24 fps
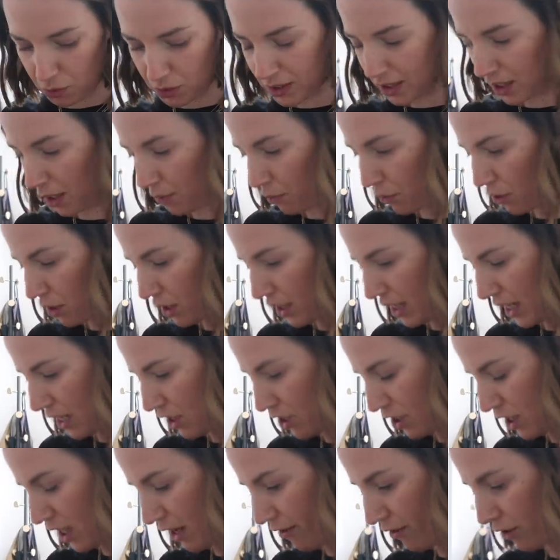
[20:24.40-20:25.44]
we'll see, I'm not gonna
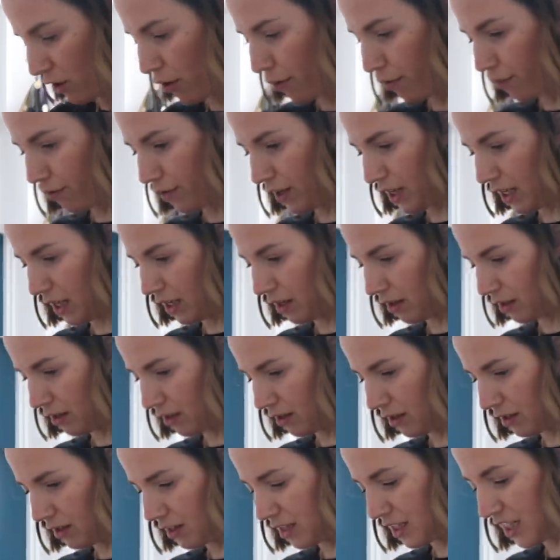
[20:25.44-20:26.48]
actually have a coffee
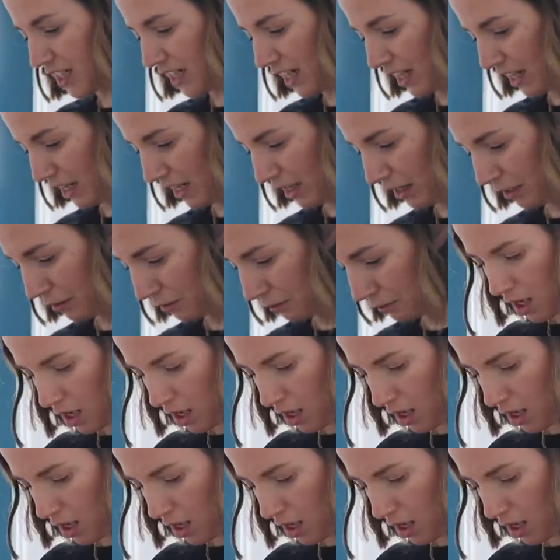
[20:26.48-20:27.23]
today,